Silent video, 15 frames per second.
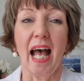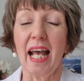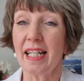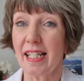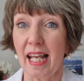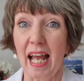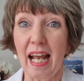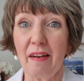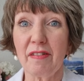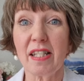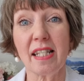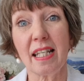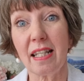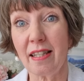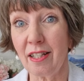And I have
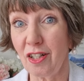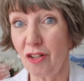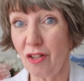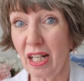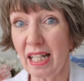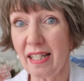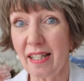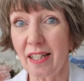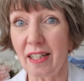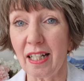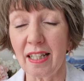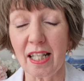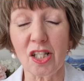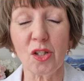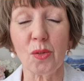to say, the narrator
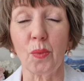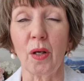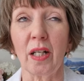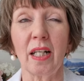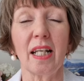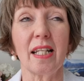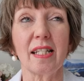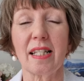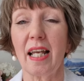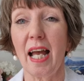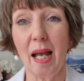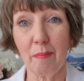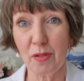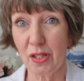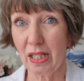in this one is
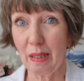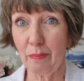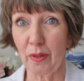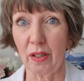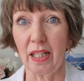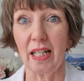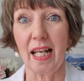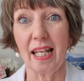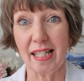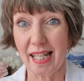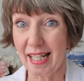absolutely brilliant.